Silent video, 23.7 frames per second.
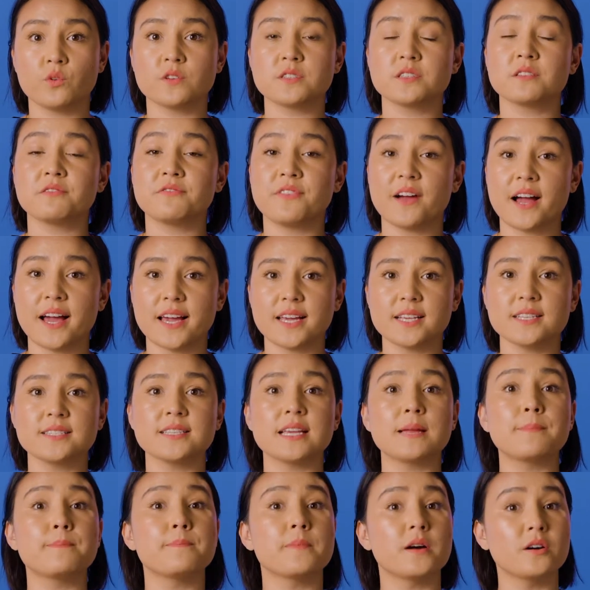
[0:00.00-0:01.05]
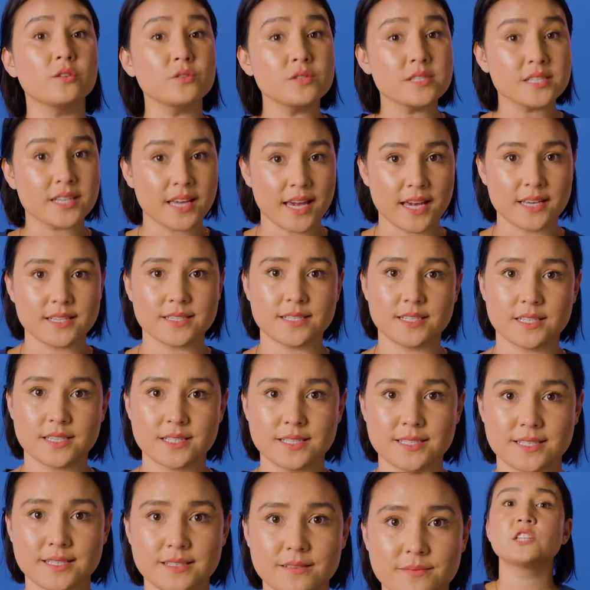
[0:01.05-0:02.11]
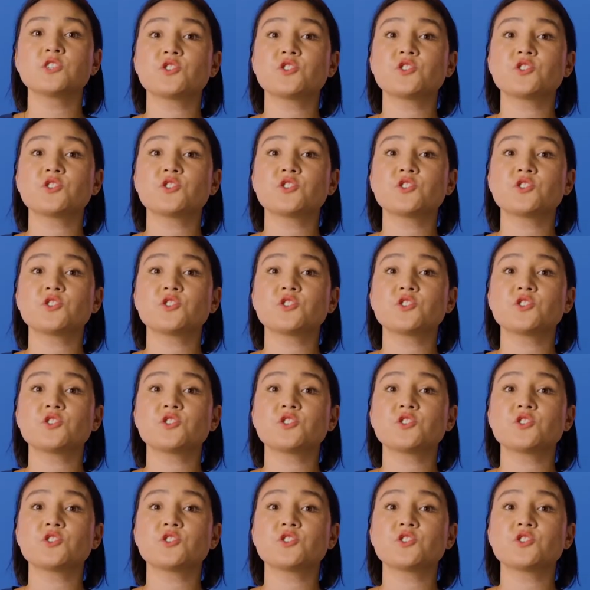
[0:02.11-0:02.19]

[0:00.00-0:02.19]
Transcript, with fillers: will suffice in most cases.